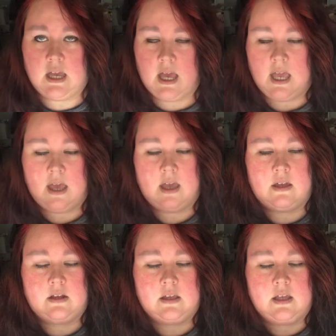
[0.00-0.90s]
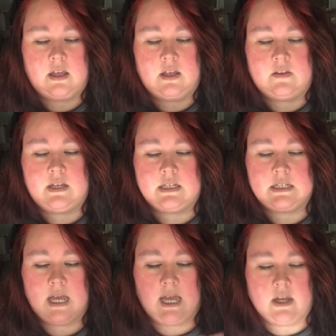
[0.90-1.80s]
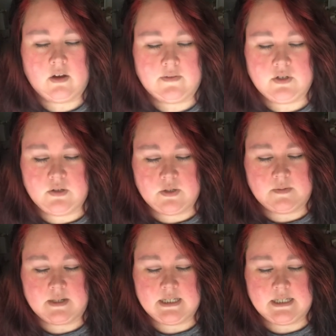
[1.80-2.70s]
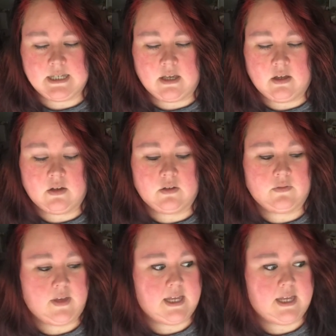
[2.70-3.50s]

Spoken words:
I had the entire afternoon to myself,